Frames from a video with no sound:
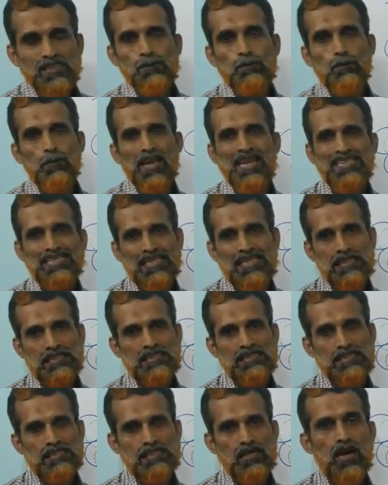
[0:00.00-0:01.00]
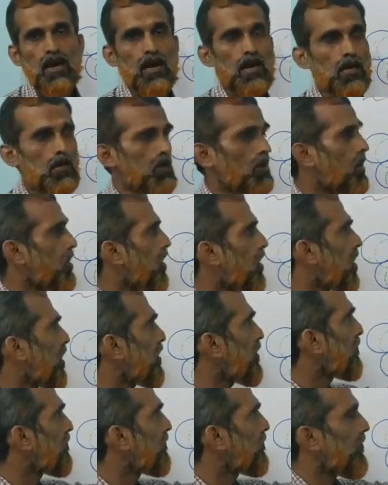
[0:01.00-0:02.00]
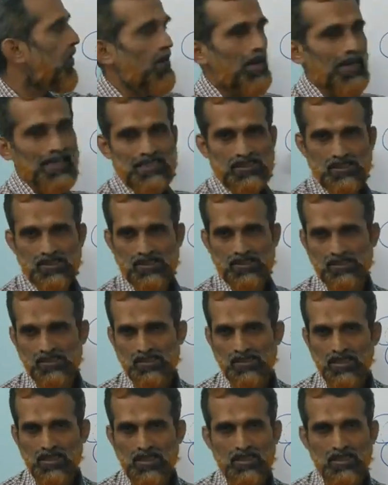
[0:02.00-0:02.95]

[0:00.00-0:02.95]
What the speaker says: spaces are called voids.